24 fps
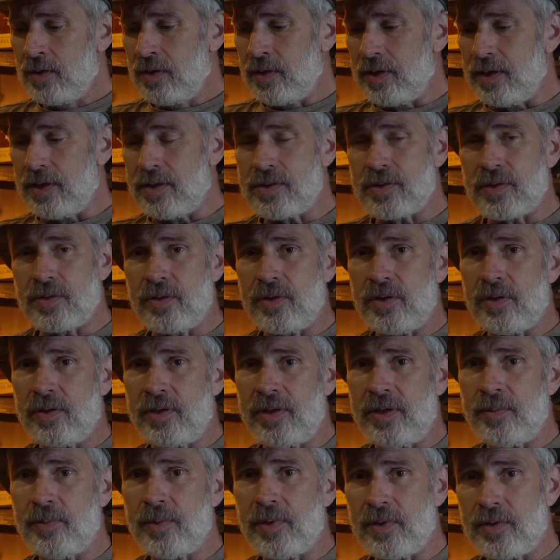answer your
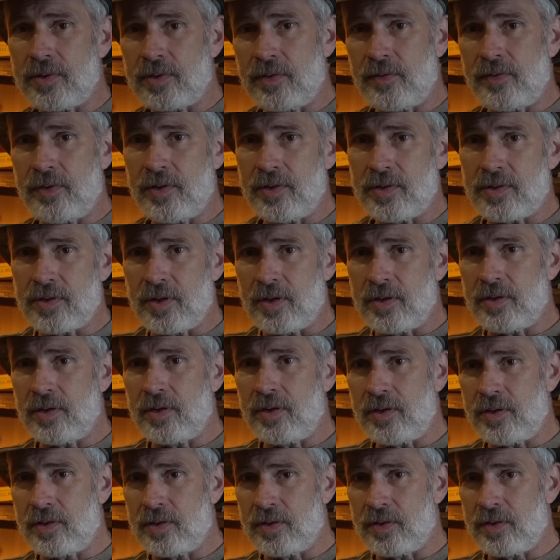emails if you send
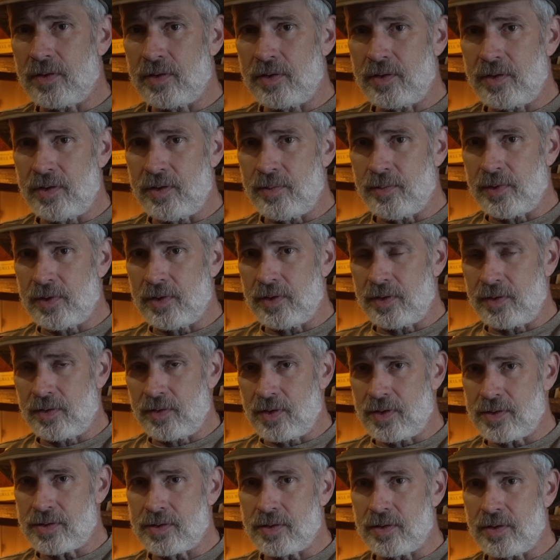any to the email
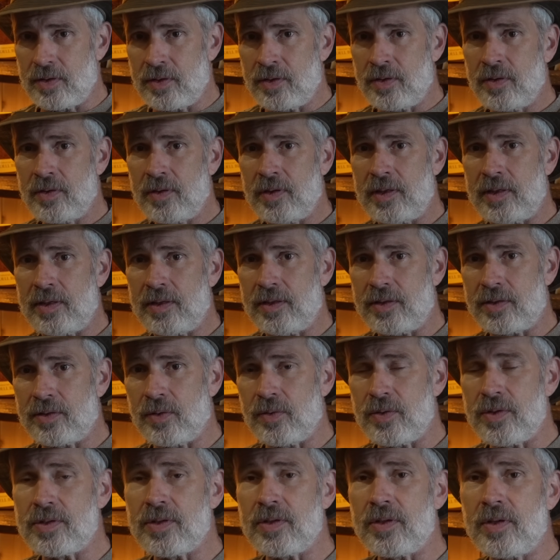address that are it's
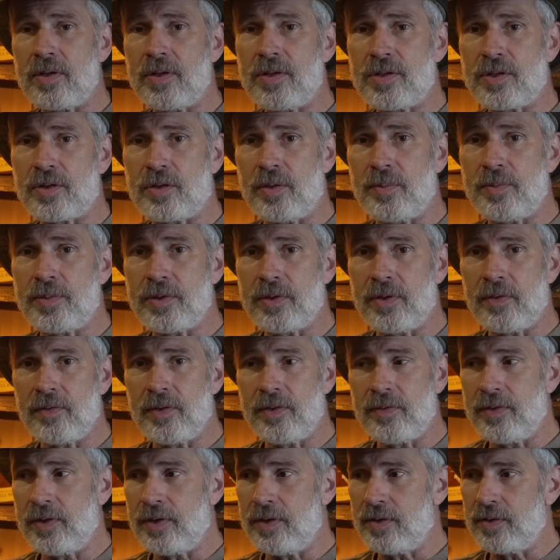always in the description of
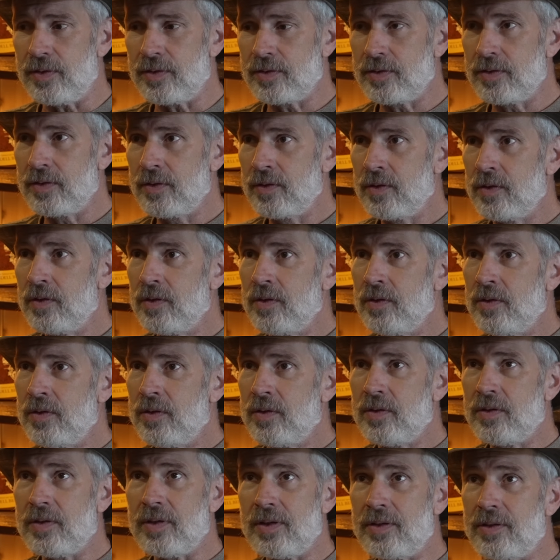the videos
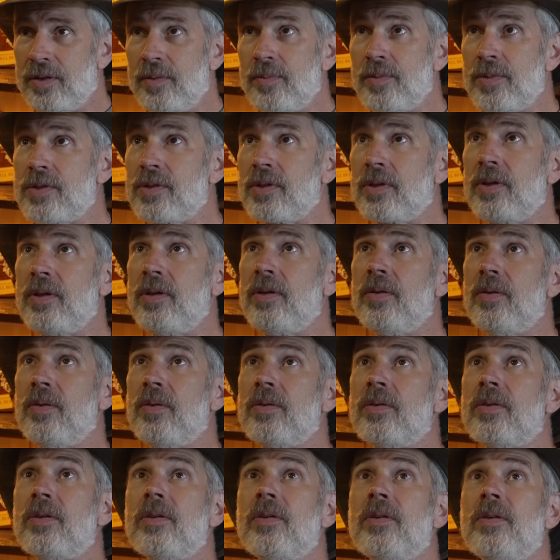it's actually
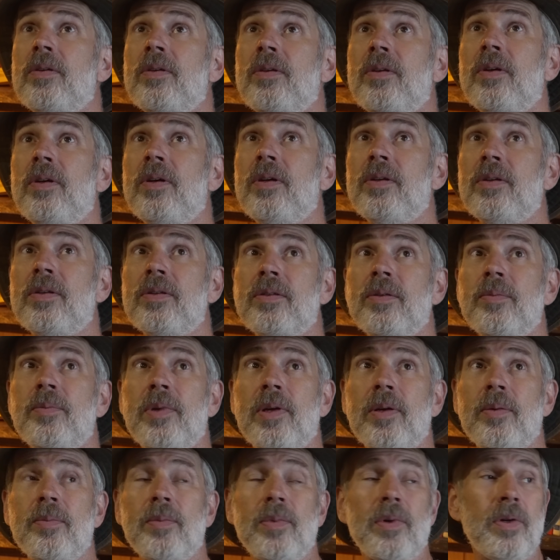mosquitoes end of
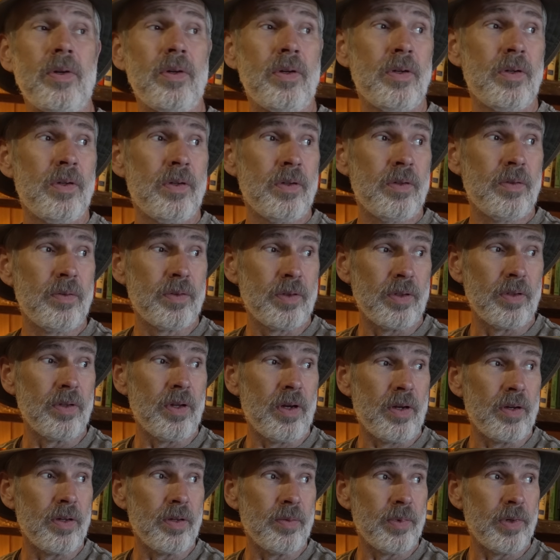September there's a
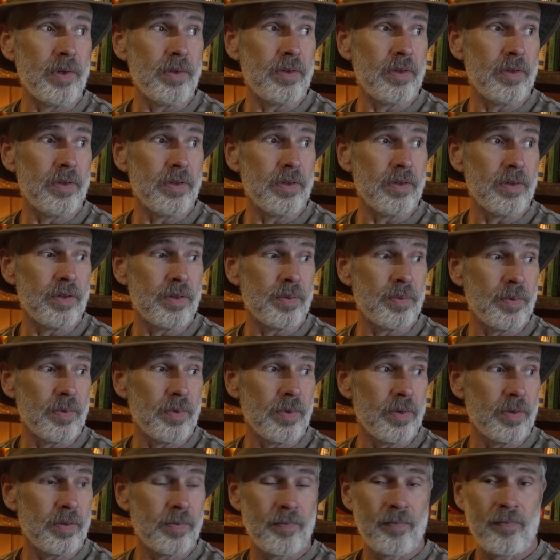lot of them out there this
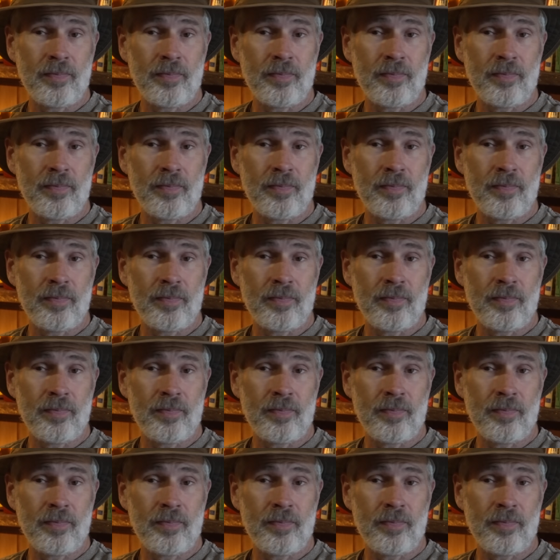morning